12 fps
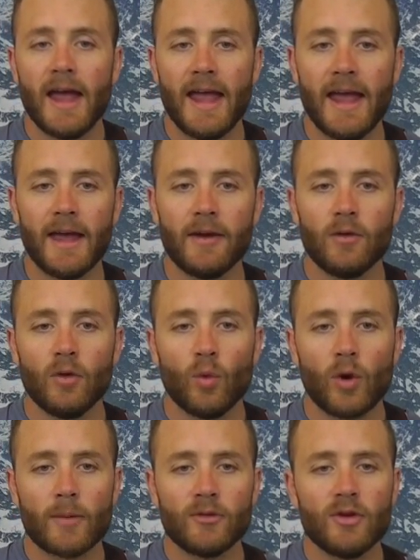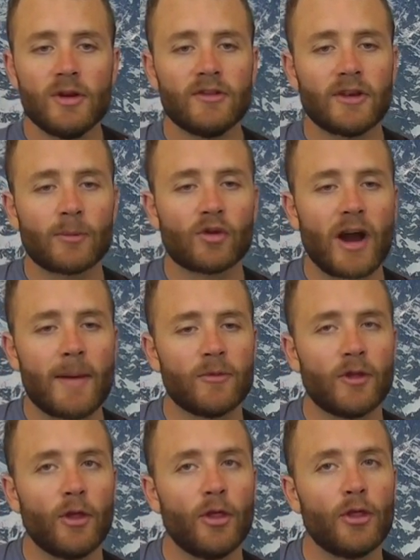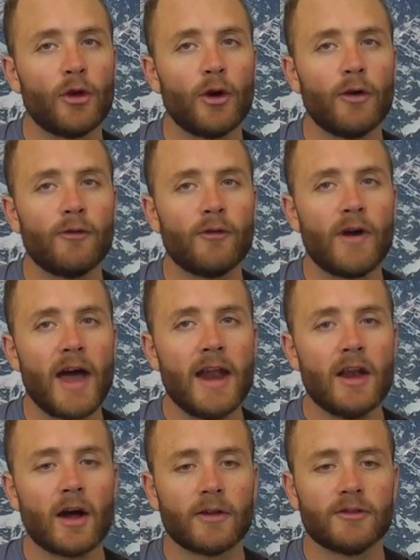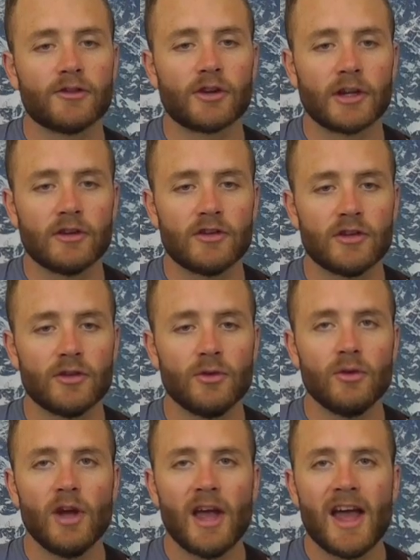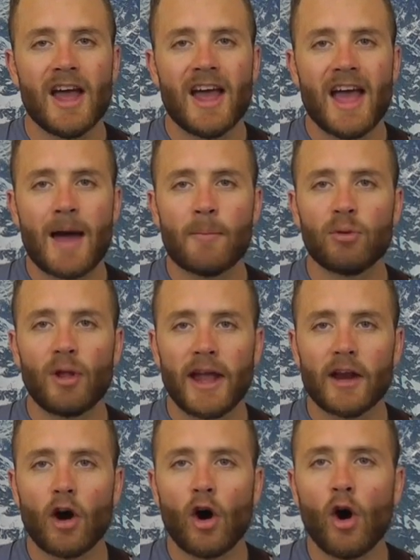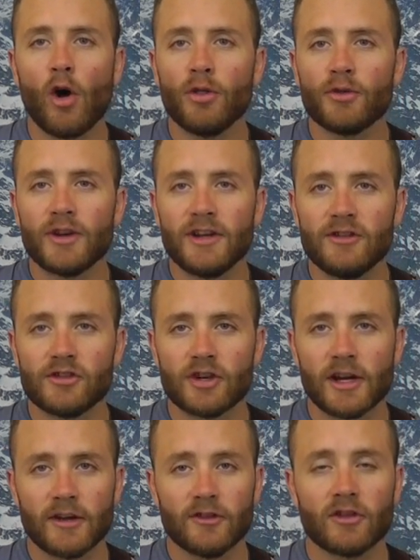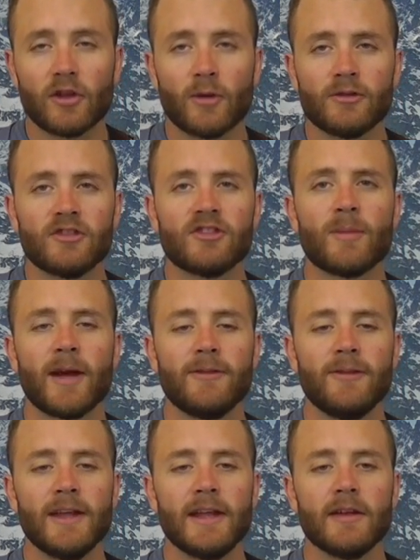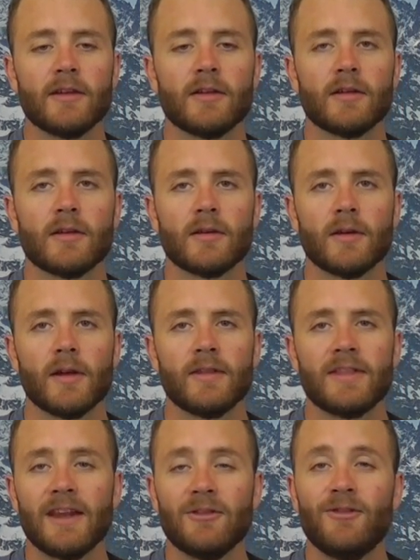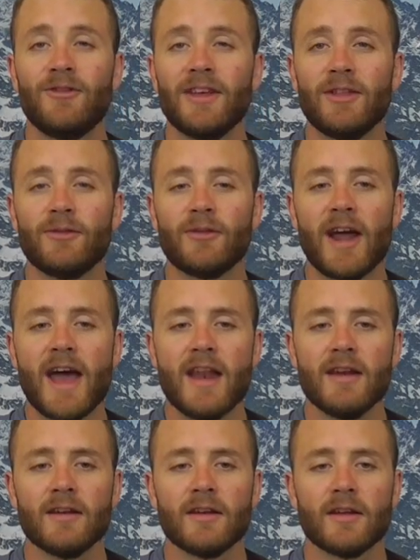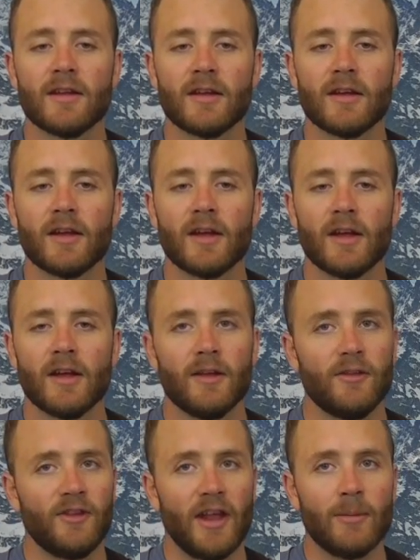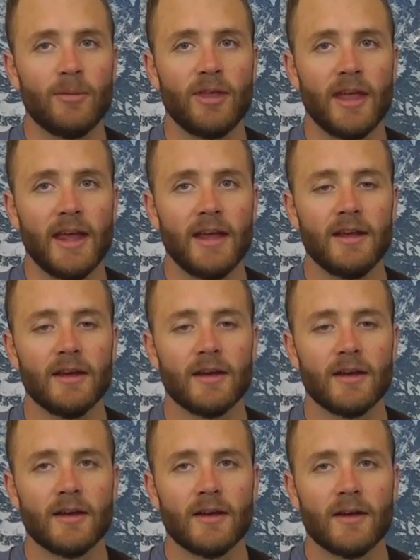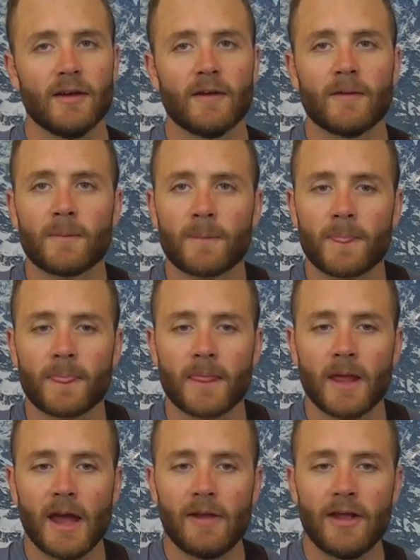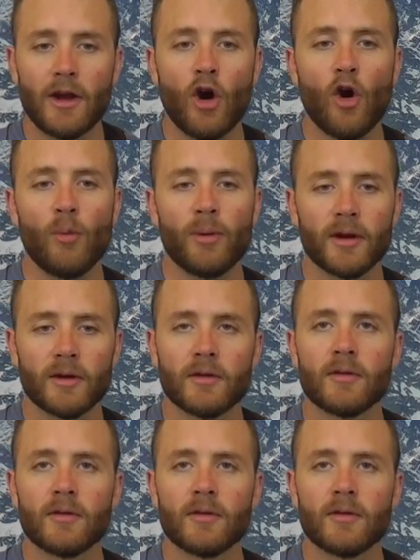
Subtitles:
And what I'm doing is I'm grabbing the 3rd fret on string 2 and playing all 3 strings closest to my feet. Then 5th fret, same thing, and then open.